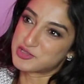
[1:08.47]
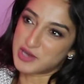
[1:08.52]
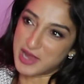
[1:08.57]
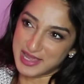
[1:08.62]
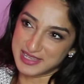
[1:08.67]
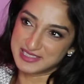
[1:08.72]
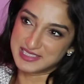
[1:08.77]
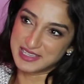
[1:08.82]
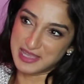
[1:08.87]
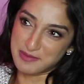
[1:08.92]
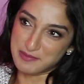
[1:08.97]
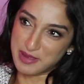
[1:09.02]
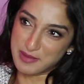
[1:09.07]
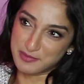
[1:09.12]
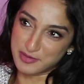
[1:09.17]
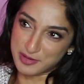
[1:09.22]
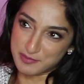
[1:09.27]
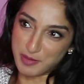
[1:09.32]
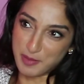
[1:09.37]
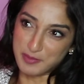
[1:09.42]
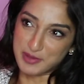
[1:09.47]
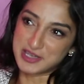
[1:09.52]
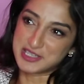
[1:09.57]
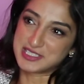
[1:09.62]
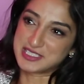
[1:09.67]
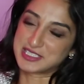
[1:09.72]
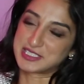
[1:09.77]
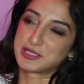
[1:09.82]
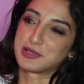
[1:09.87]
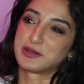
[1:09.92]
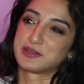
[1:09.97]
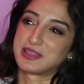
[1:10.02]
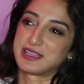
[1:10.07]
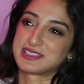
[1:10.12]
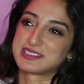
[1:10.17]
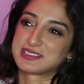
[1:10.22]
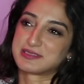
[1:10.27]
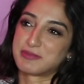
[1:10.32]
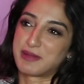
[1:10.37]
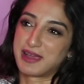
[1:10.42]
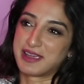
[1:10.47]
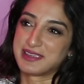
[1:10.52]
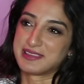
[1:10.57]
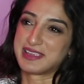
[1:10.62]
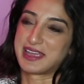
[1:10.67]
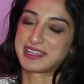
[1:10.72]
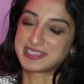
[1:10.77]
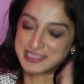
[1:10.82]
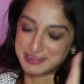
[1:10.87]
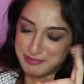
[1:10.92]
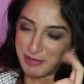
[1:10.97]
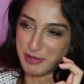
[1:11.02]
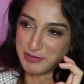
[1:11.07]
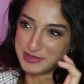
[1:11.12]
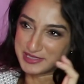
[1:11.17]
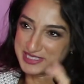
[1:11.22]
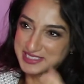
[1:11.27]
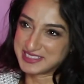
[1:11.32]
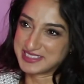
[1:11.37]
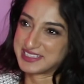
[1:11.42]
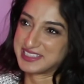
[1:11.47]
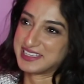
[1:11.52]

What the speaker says: trying to get my book published, so that's my next mountain.